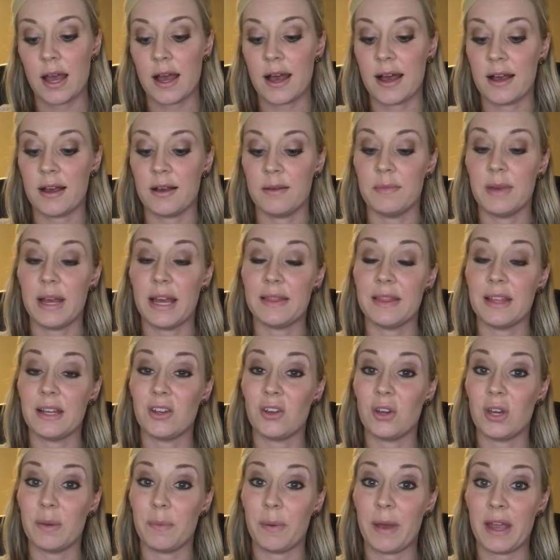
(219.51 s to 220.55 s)
And then
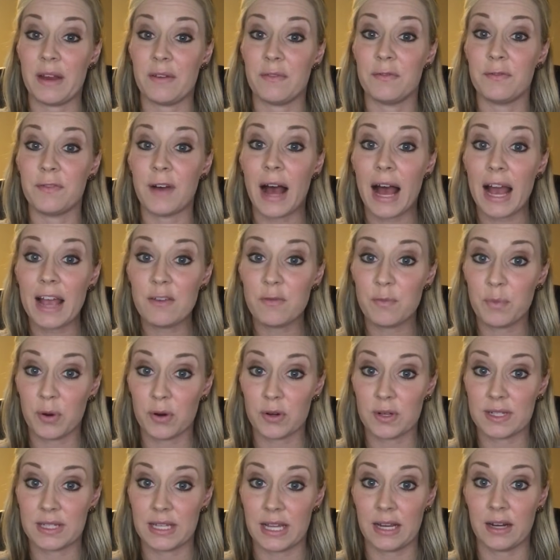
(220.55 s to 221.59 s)
you get paid
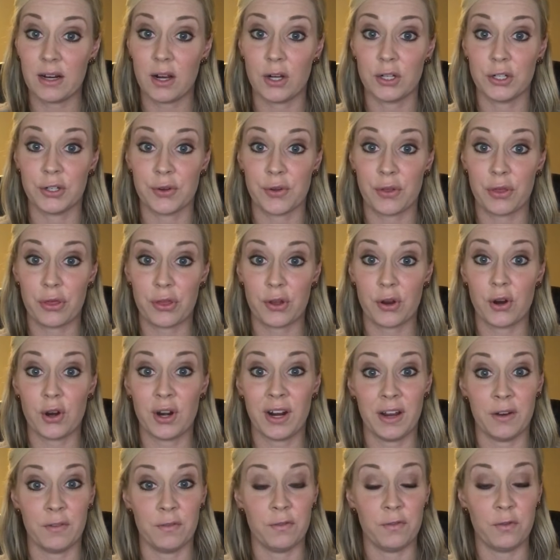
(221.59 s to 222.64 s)
5% on your
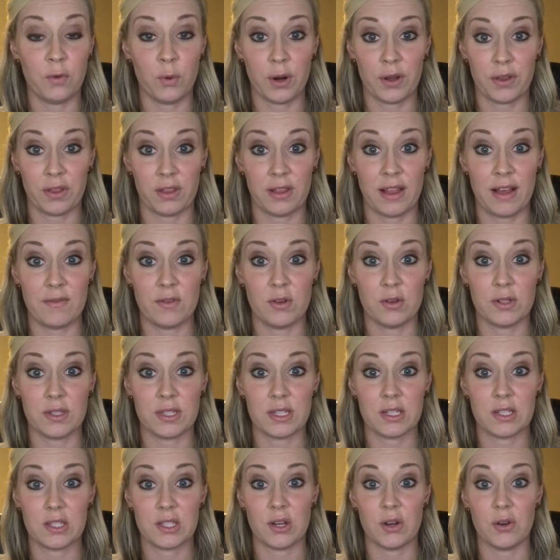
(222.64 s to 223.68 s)
third and fourth
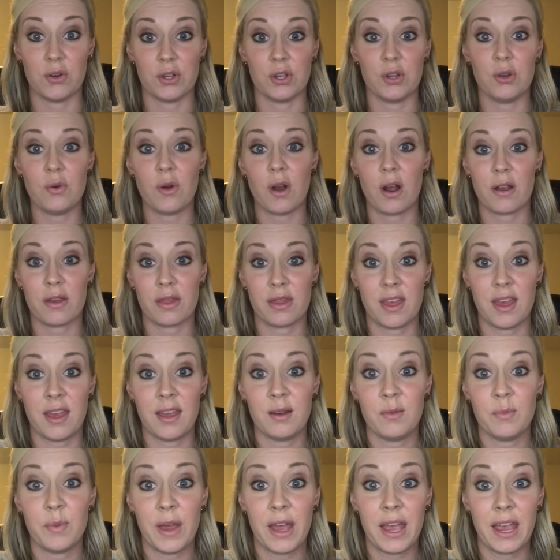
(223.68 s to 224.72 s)
levels. So you are
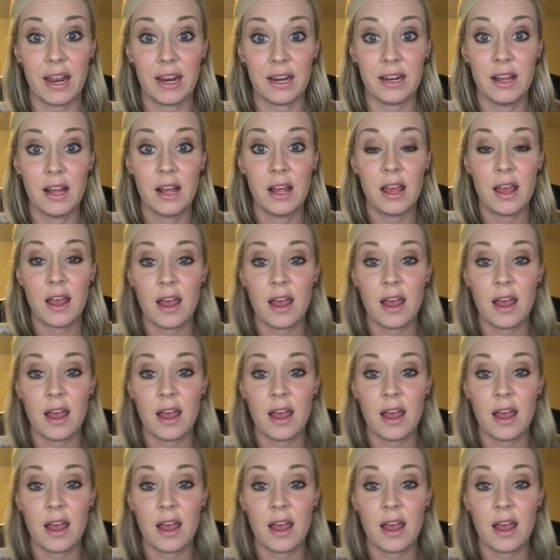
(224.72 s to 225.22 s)
then paid